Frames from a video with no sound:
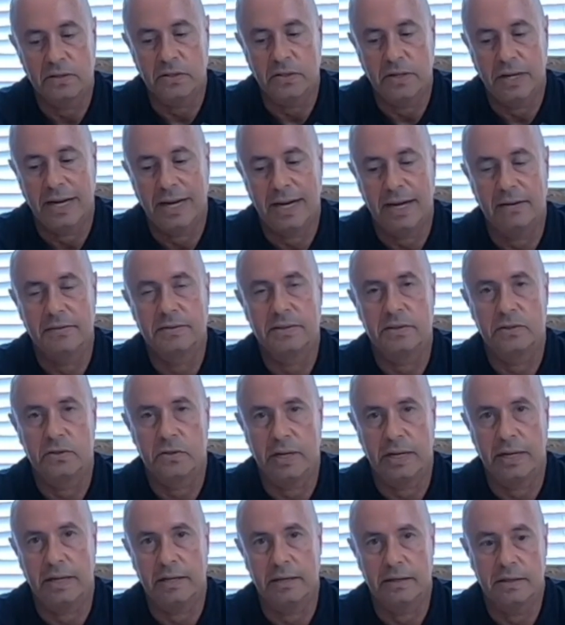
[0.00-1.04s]
You have to
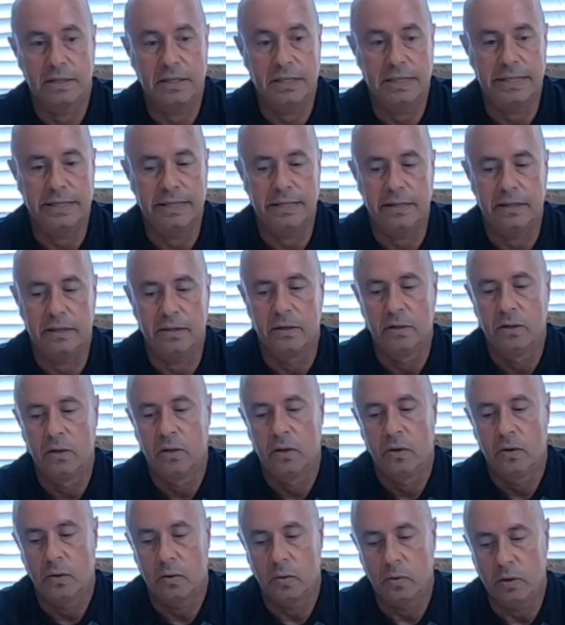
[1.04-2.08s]
try and clean it,
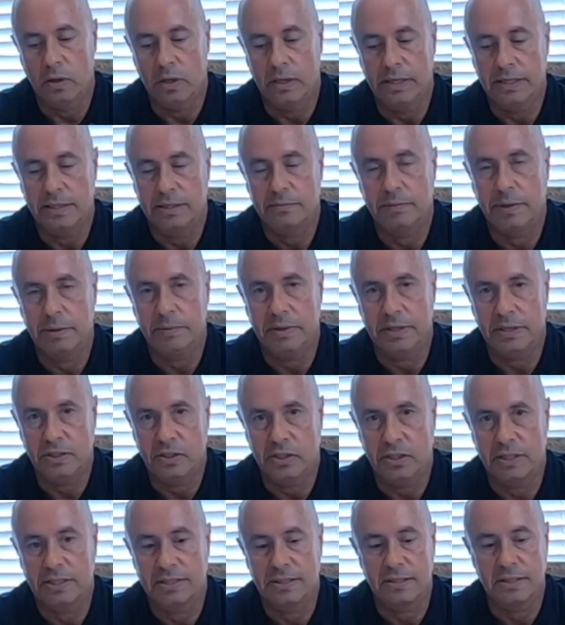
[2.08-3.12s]
or at least maybe
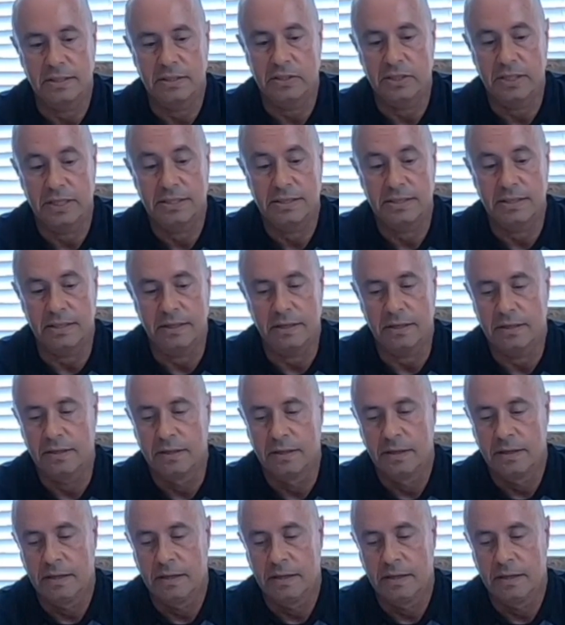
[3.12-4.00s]
adjusting it,